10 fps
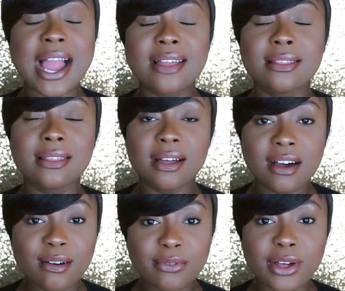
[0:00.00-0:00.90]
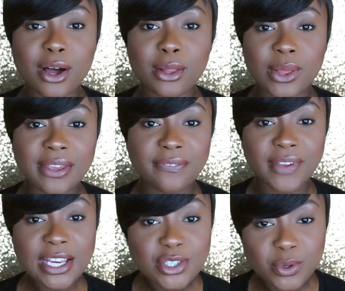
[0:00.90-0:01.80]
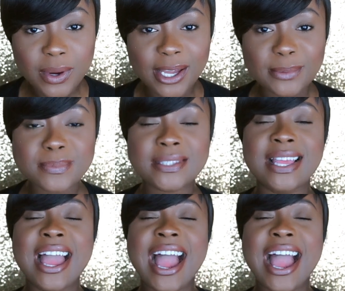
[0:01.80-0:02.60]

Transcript: I love the Olay facial wipes,